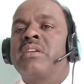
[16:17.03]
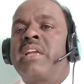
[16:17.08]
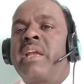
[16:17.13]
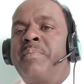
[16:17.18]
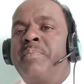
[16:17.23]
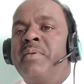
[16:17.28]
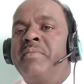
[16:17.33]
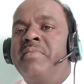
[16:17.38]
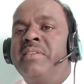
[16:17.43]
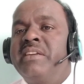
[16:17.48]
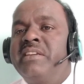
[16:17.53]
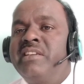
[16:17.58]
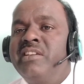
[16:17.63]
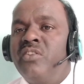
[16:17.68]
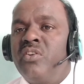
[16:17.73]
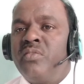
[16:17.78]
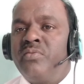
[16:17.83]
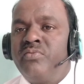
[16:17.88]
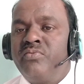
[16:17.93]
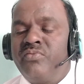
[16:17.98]
capability
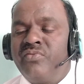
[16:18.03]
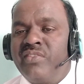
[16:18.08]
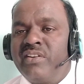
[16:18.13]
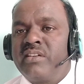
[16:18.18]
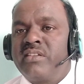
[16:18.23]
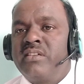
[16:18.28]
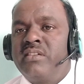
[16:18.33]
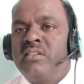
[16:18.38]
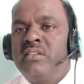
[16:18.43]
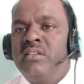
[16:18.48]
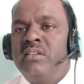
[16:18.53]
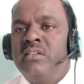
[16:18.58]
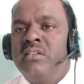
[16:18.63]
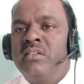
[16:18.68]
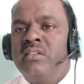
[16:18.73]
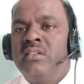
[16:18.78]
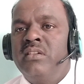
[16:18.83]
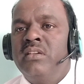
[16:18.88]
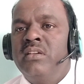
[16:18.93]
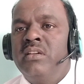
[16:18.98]
of work.
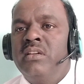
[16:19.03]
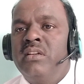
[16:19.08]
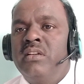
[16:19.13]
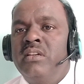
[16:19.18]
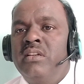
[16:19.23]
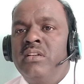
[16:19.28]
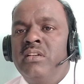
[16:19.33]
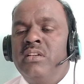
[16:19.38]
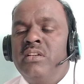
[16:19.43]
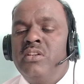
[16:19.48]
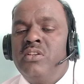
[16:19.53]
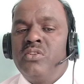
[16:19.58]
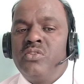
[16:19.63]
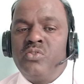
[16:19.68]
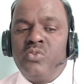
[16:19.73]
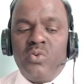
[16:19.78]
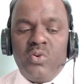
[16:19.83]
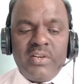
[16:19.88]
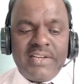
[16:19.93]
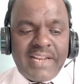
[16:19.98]

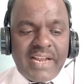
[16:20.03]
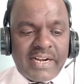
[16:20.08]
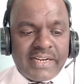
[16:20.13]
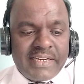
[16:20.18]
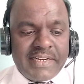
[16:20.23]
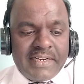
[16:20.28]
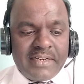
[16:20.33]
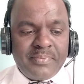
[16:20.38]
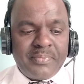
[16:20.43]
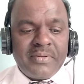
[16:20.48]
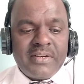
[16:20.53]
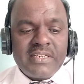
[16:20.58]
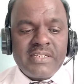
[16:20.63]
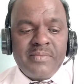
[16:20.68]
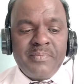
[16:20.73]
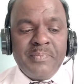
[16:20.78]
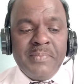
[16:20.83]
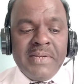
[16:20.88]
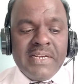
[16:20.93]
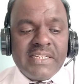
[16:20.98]
So
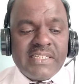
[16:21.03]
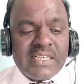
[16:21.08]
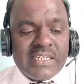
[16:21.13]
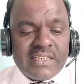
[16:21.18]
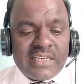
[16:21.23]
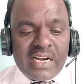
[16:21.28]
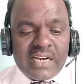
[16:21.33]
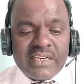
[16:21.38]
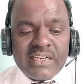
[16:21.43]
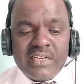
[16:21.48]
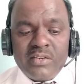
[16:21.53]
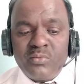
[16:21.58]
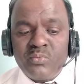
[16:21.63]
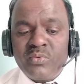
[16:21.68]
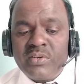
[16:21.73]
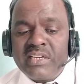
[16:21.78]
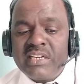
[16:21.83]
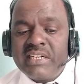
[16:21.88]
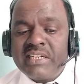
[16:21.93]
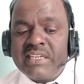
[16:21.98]
first major target
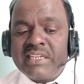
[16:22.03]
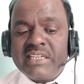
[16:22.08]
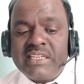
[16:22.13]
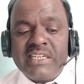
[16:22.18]
we can